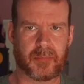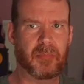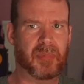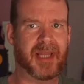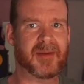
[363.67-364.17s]

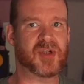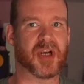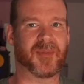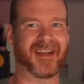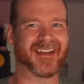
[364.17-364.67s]
blame
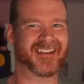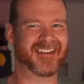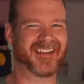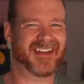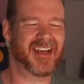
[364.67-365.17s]
Jeremy.
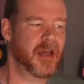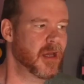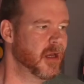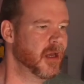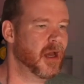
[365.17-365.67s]

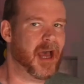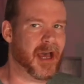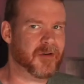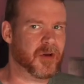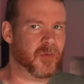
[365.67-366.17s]

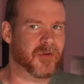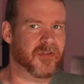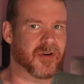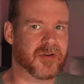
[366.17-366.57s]
Have a good one, folks.